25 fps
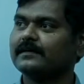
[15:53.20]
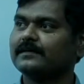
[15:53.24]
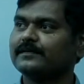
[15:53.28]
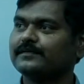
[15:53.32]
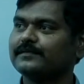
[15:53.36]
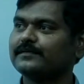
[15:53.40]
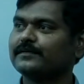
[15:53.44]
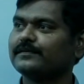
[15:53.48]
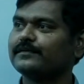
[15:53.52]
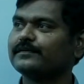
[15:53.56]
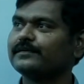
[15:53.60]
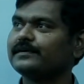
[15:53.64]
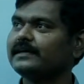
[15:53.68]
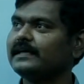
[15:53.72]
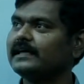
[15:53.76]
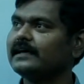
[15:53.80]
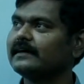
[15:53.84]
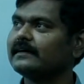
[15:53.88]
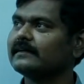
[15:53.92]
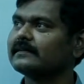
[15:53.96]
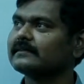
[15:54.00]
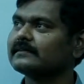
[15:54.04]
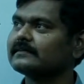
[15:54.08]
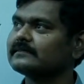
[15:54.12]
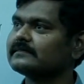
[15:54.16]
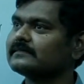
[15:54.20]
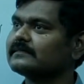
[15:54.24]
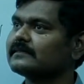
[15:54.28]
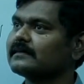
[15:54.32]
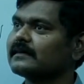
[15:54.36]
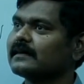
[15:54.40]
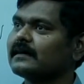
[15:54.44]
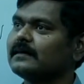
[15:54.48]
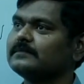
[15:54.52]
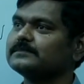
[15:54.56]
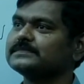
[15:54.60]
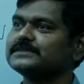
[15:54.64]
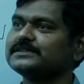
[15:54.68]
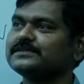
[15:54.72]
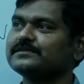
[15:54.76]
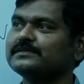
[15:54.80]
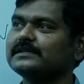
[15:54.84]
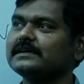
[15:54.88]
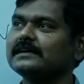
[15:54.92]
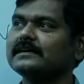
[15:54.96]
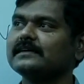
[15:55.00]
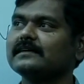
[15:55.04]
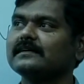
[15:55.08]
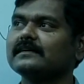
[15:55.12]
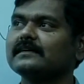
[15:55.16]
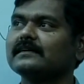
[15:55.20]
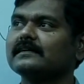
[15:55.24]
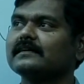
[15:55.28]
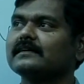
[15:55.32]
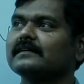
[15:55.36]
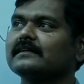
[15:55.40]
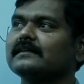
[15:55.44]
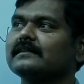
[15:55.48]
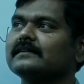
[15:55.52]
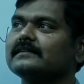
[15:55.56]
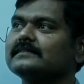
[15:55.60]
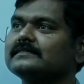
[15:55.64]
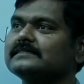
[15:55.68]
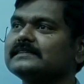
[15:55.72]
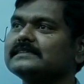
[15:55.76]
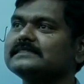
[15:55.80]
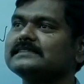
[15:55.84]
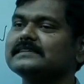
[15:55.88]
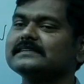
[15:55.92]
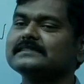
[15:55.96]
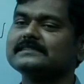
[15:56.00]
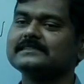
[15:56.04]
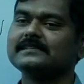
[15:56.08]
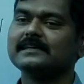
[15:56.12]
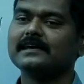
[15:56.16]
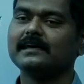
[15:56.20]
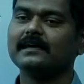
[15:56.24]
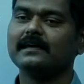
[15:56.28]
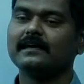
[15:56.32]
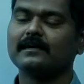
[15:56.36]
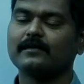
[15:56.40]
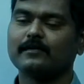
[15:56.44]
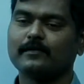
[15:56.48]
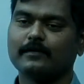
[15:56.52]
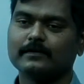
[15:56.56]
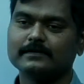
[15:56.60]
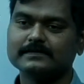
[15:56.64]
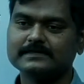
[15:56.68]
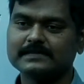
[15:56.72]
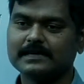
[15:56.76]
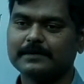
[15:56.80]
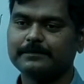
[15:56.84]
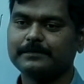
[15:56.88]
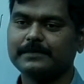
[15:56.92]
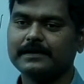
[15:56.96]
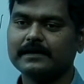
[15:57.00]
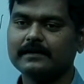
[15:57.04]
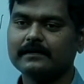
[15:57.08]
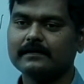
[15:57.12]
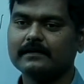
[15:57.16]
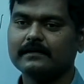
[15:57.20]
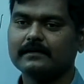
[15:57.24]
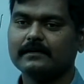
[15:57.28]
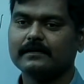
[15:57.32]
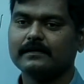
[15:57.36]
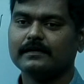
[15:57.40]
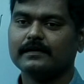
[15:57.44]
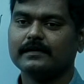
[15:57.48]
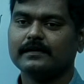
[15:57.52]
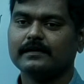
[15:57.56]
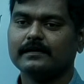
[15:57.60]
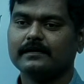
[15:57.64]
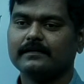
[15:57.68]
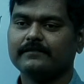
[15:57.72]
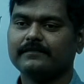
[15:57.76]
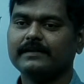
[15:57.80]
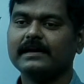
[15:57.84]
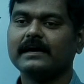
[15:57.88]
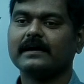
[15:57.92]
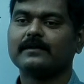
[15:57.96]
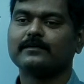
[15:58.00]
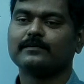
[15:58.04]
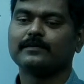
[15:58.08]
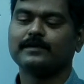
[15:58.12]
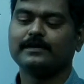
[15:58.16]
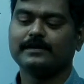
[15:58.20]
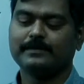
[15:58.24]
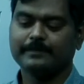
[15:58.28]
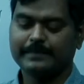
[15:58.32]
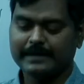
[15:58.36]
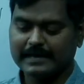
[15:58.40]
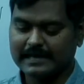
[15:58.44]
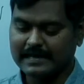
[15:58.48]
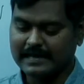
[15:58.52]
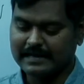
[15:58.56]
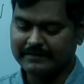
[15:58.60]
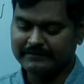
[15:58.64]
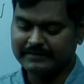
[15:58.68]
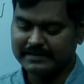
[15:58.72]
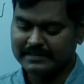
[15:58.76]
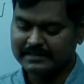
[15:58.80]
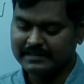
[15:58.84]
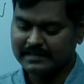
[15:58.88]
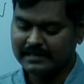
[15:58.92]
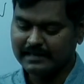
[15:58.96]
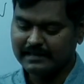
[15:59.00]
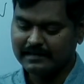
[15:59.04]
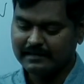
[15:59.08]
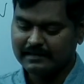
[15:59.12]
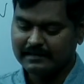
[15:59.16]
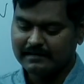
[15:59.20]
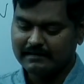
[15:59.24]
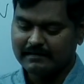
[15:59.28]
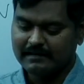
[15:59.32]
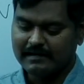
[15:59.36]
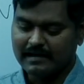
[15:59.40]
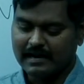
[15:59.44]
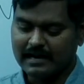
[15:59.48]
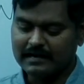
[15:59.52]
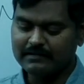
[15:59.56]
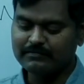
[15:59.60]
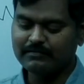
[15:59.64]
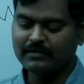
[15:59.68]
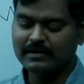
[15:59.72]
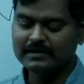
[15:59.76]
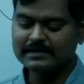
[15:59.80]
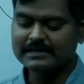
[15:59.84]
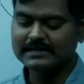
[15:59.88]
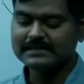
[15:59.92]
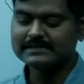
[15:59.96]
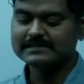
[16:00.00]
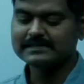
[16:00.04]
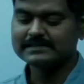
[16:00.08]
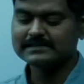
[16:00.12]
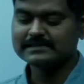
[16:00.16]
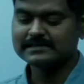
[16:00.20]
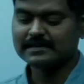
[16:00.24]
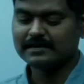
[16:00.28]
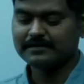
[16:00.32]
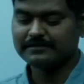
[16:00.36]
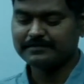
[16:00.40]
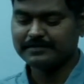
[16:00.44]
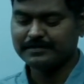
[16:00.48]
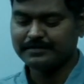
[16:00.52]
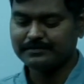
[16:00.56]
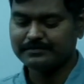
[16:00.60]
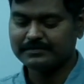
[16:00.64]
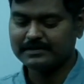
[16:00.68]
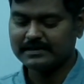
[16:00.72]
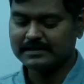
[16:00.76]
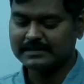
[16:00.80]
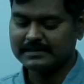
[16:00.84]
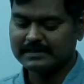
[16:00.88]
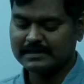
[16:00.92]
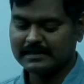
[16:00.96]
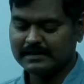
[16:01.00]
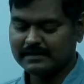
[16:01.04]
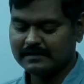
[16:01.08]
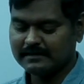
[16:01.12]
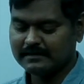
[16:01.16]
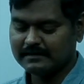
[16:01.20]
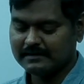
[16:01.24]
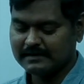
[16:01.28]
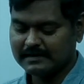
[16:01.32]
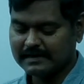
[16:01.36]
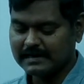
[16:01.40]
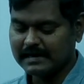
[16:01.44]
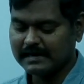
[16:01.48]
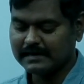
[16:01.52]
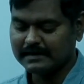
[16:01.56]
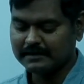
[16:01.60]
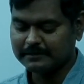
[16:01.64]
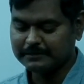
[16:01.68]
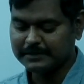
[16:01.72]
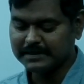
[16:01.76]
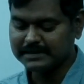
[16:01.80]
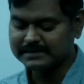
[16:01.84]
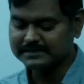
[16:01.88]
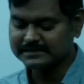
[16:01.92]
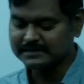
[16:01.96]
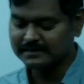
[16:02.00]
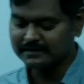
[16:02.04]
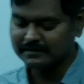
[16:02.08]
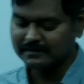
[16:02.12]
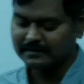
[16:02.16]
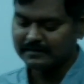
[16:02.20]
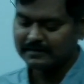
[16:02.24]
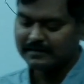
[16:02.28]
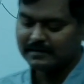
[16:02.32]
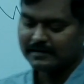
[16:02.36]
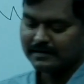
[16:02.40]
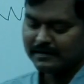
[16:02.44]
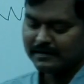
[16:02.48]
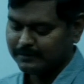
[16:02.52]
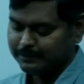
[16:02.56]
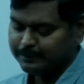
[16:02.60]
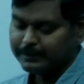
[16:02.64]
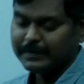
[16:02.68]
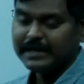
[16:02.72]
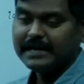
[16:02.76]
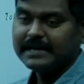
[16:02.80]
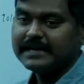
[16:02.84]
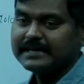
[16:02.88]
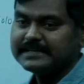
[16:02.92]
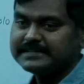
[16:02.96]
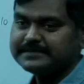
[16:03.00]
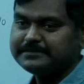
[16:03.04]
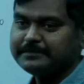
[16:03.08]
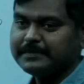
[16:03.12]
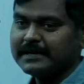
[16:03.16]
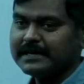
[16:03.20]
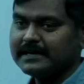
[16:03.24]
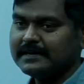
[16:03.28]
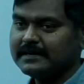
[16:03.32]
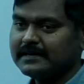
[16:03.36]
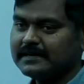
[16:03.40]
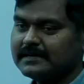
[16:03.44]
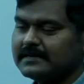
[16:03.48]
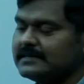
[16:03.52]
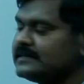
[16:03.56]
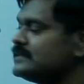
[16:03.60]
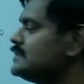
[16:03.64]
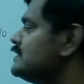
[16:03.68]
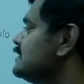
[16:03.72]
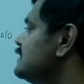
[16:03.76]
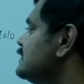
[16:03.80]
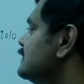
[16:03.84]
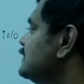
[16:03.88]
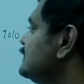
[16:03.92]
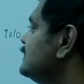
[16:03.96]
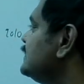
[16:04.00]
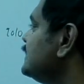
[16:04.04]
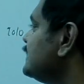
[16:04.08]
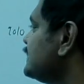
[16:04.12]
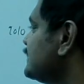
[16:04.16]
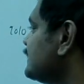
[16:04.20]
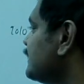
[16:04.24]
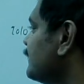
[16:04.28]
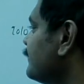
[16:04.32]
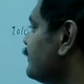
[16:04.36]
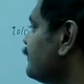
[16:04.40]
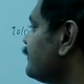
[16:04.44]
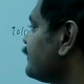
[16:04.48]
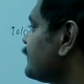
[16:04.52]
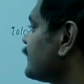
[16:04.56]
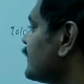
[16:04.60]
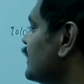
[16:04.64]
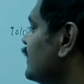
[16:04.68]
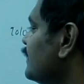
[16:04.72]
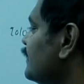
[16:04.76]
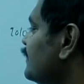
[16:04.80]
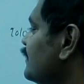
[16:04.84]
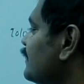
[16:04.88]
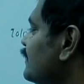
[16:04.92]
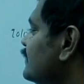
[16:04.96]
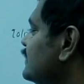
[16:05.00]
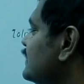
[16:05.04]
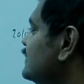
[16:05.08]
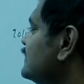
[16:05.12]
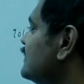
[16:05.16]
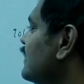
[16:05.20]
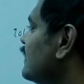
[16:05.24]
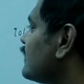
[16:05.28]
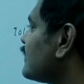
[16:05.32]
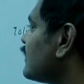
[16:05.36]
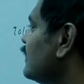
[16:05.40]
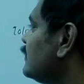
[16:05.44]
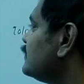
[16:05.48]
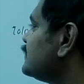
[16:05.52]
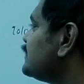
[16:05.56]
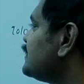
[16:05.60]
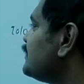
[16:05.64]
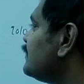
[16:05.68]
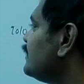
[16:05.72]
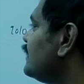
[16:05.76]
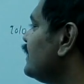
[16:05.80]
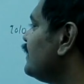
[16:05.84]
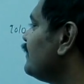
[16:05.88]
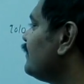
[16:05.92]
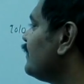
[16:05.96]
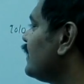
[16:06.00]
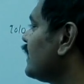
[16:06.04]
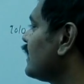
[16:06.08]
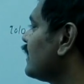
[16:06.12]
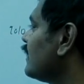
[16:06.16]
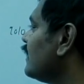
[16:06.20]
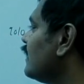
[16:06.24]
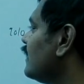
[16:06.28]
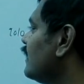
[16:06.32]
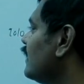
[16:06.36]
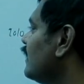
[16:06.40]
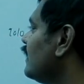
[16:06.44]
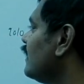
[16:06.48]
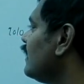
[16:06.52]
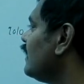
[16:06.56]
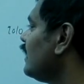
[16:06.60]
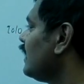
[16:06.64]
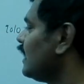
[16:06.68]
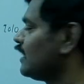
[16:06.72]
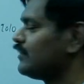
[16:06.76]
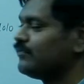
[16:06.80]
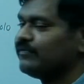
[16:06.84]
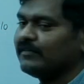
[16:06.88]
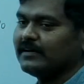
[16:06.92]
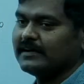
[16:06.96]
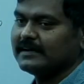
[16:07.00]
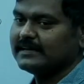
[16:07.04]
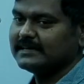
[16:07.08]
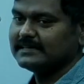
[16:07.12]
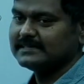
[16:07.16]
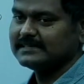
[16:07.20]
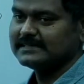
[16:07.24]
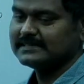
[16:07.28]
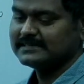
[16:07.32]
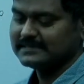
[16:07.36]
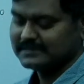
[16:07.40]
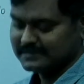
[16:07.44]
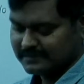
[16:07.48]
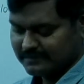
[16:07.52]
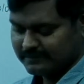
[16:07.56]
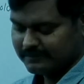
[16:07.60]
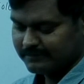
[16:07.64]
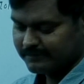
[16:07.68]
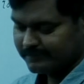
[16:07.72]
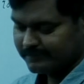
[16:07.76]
So here comes to the, this is the concept. We are going to be having the advantages of using the database management system. So these are comes to the your advantages.